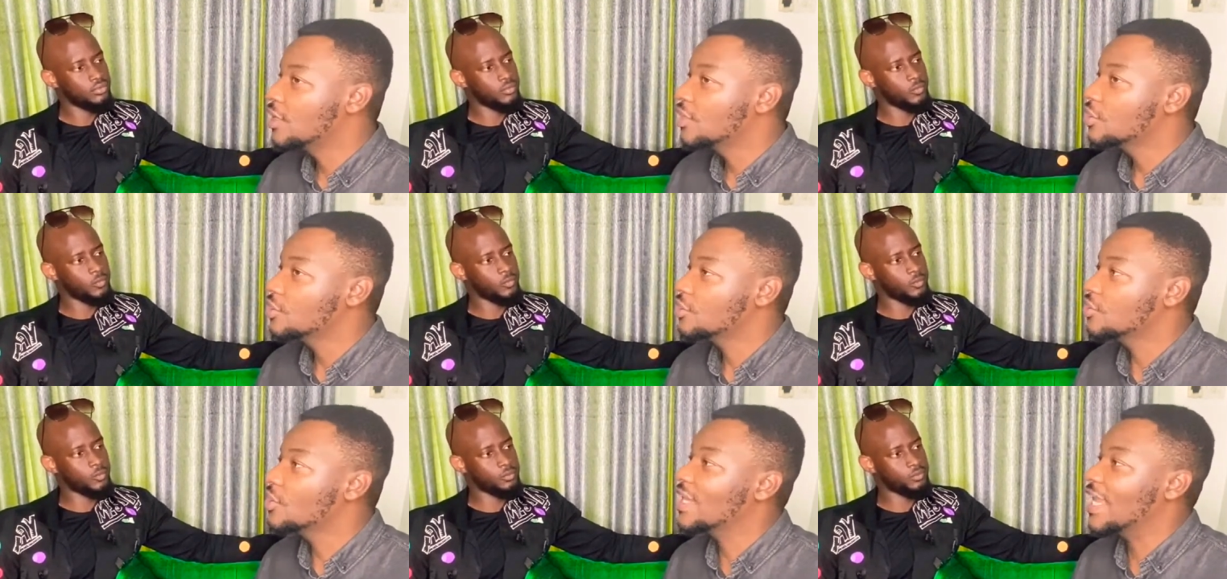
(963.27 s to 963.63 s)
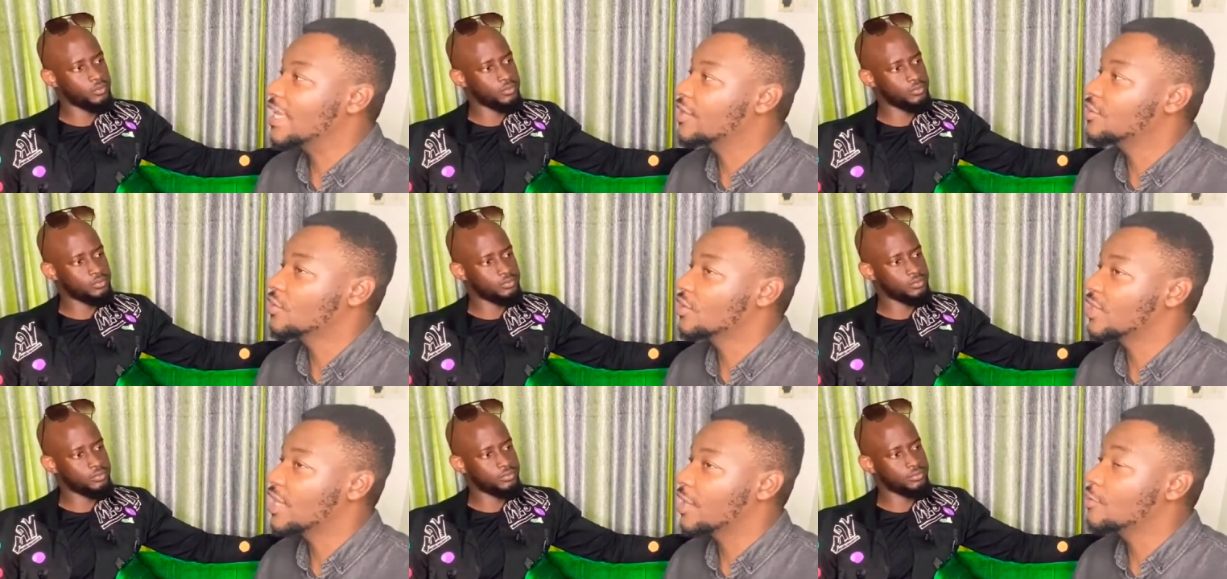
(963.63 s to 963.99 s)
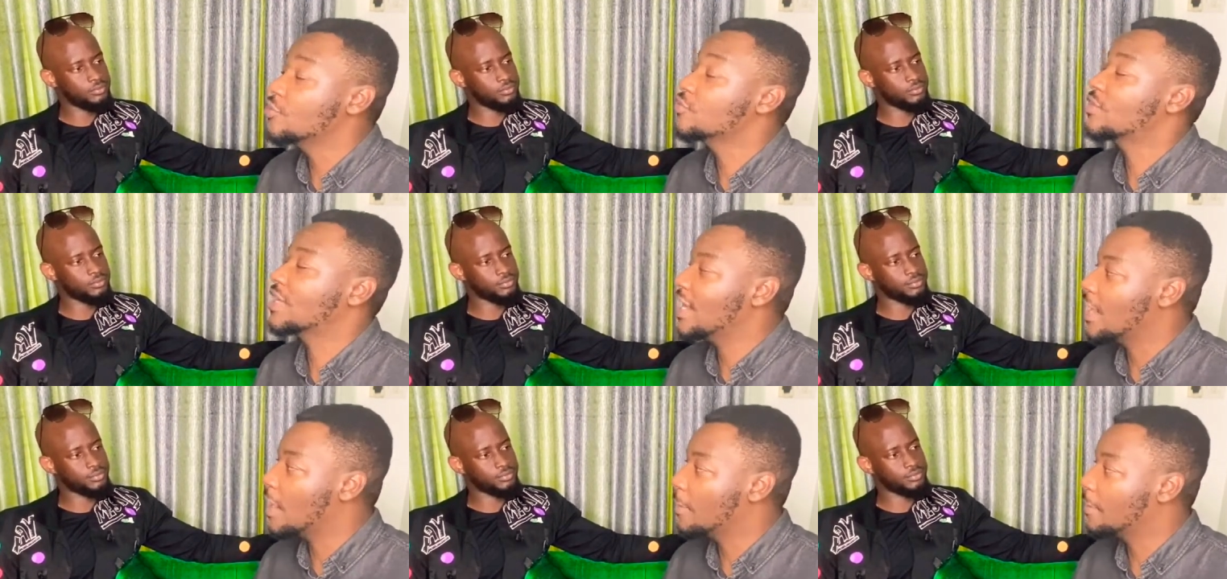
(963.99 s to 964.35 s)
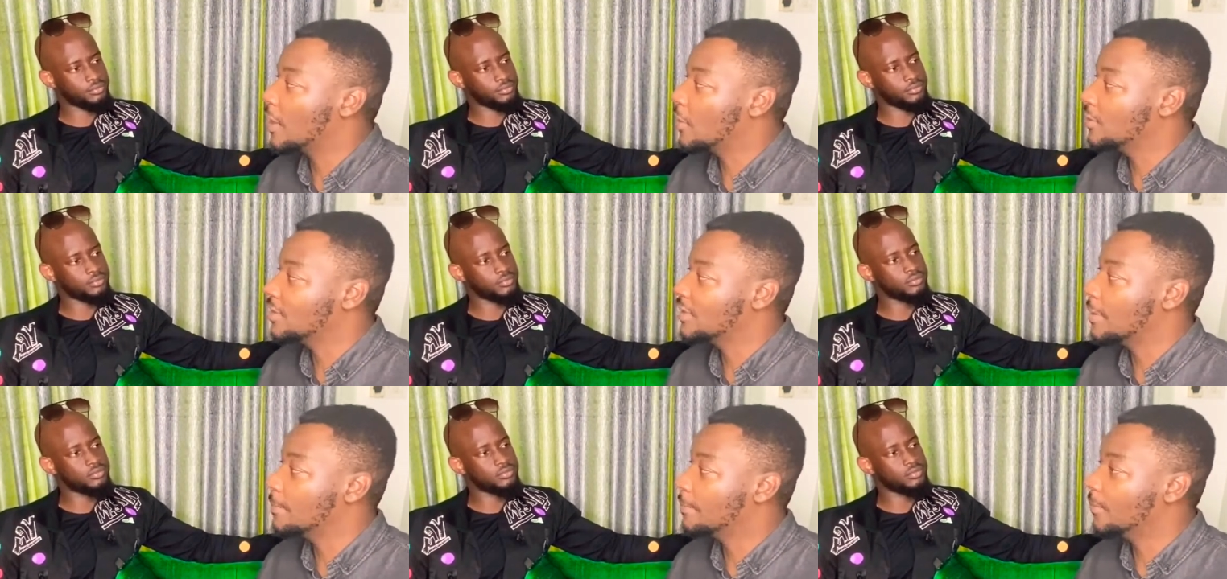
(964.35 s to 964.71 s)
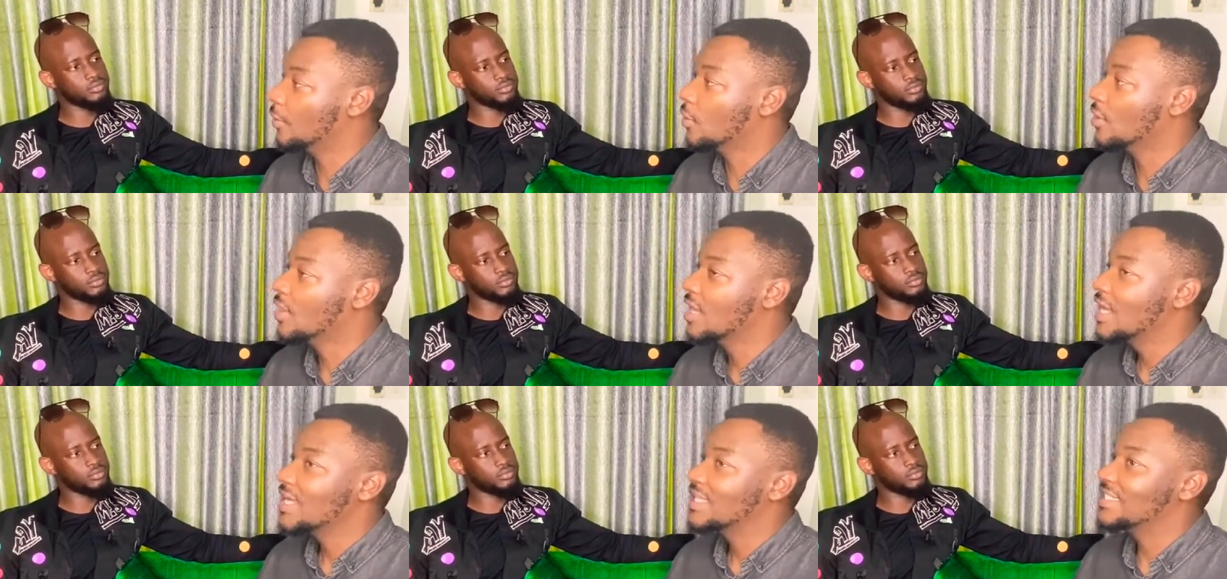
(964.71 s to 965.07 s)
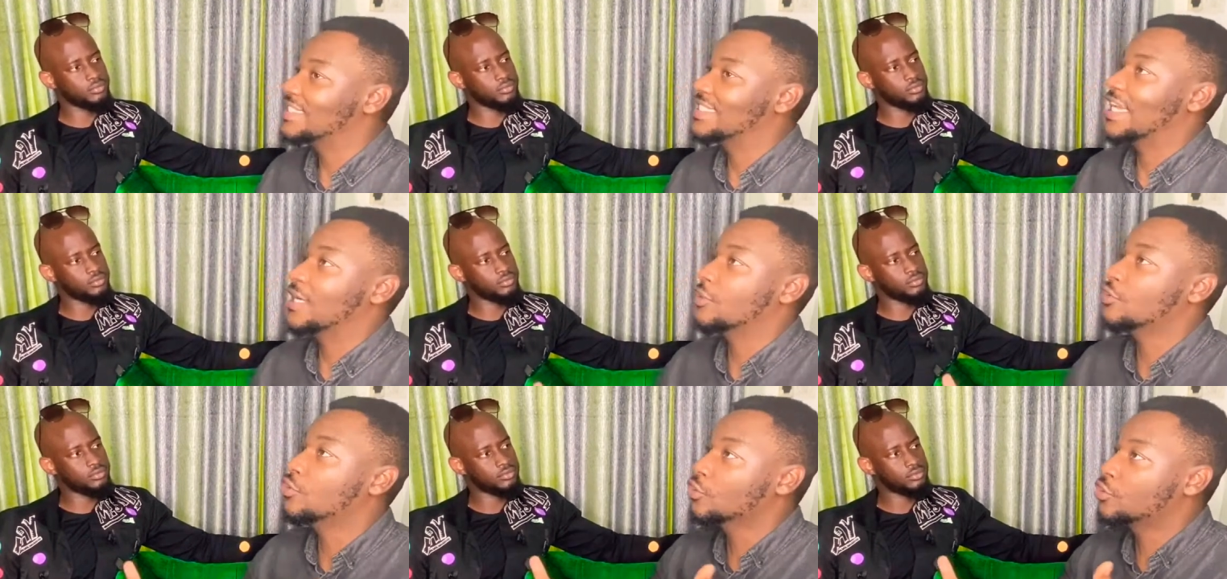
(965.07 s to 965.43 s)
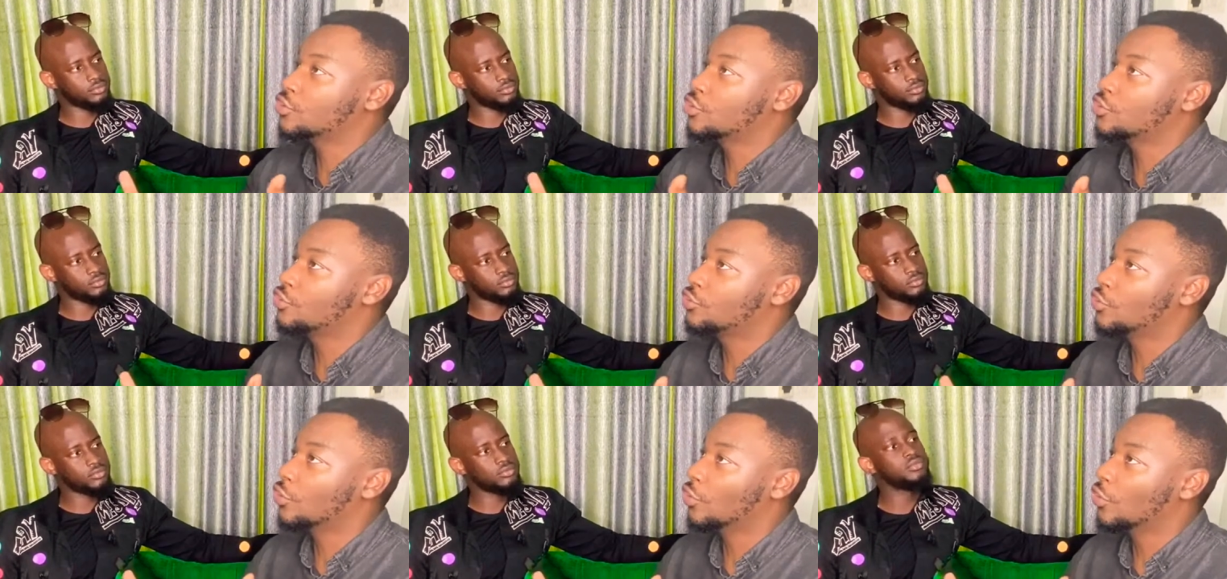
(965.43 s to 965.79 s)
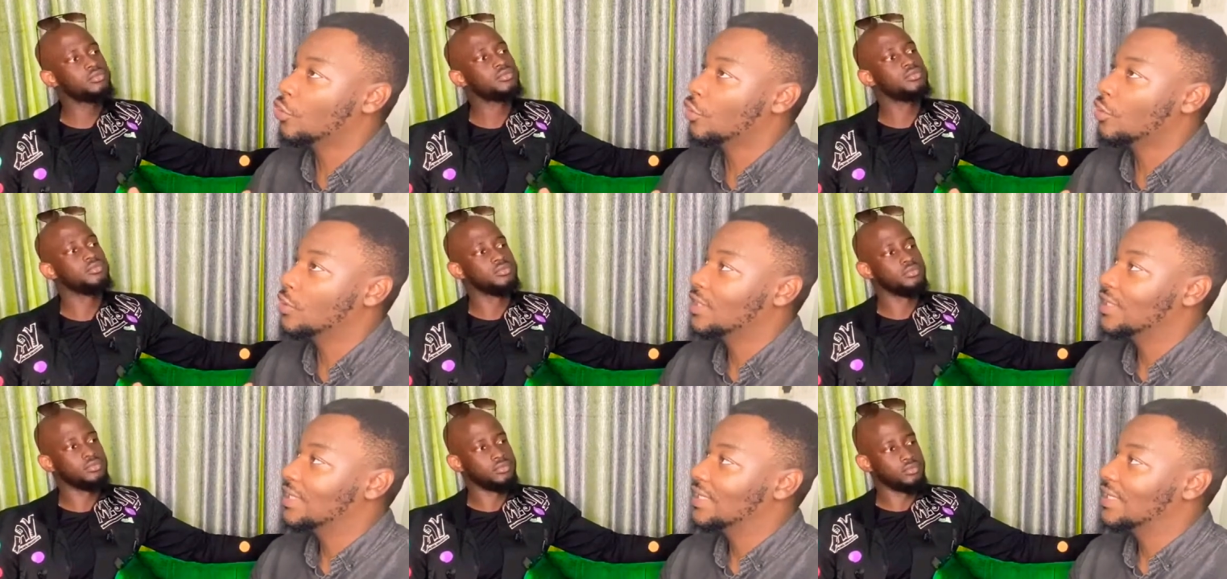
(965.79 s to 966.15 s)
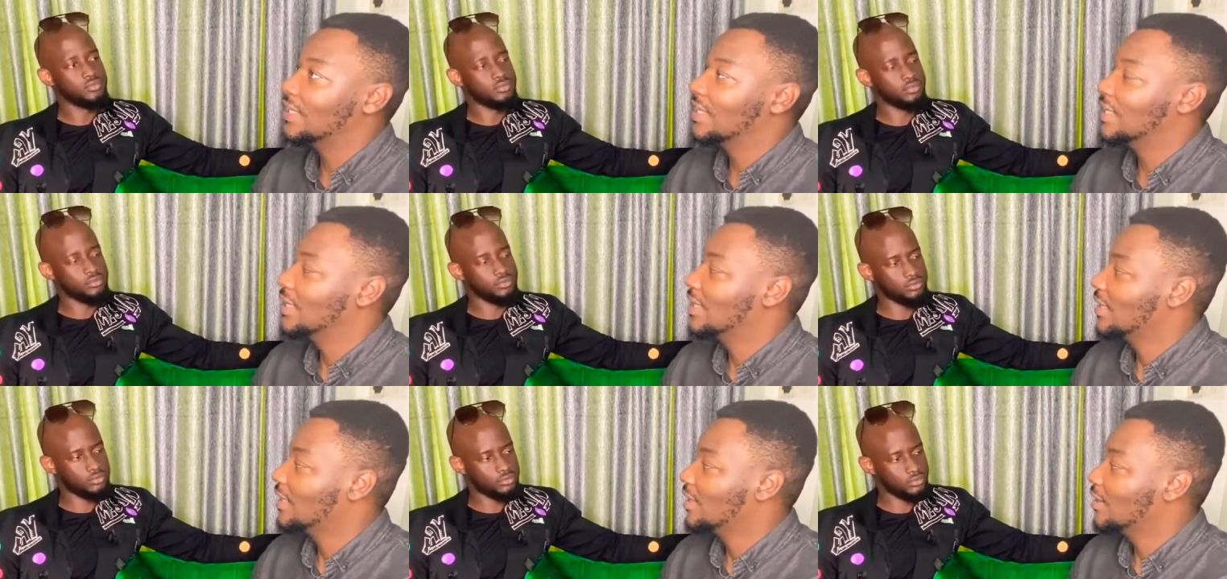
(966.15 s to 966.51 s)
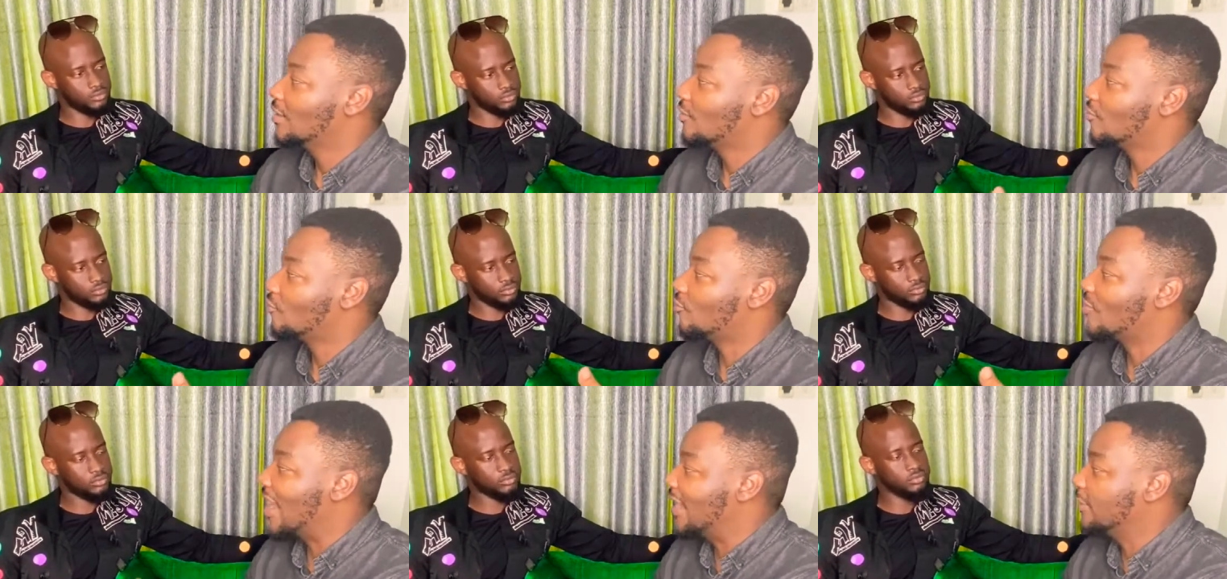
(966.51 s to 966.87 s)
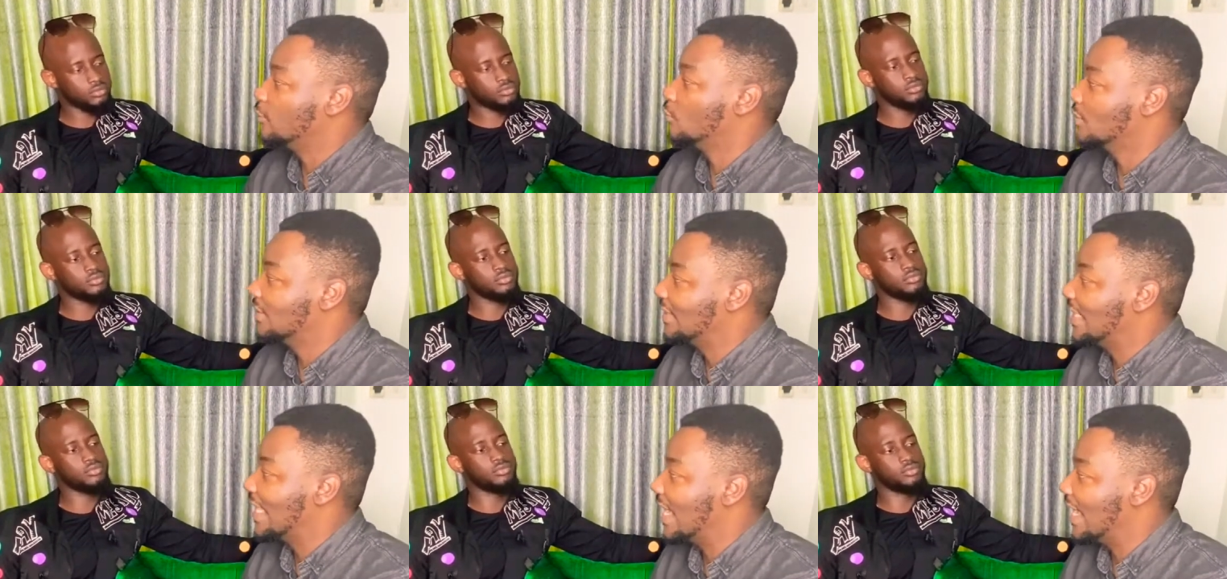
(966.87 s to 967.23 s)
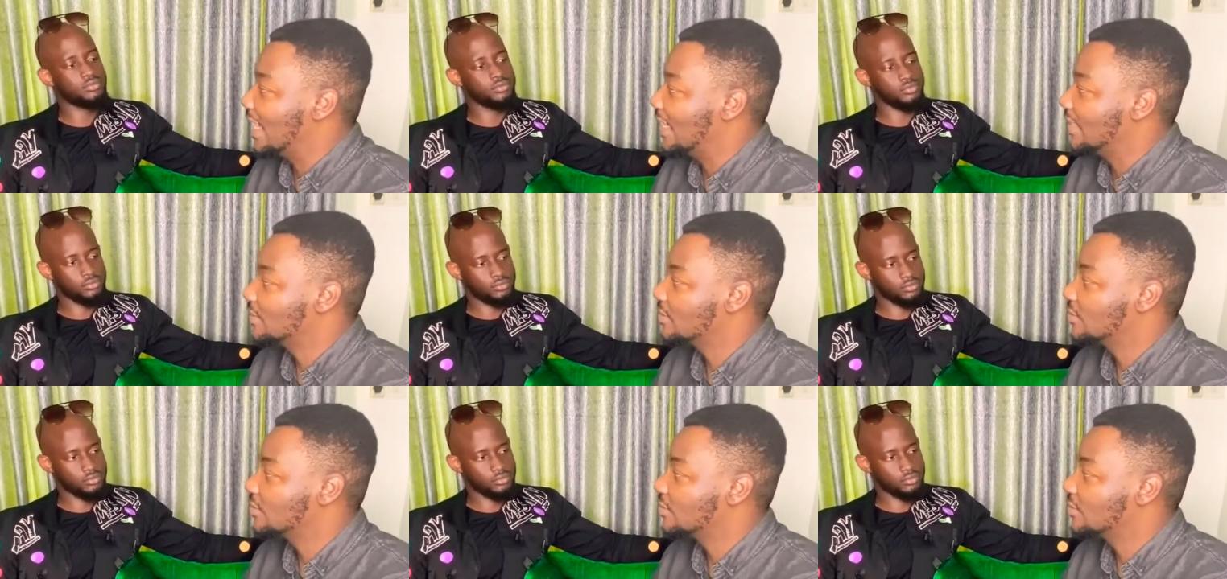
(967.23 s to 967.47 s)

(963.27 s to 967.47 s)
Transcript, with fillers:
Speaker 1: Not like you don't care. You care about them, but they are not your ride or dies.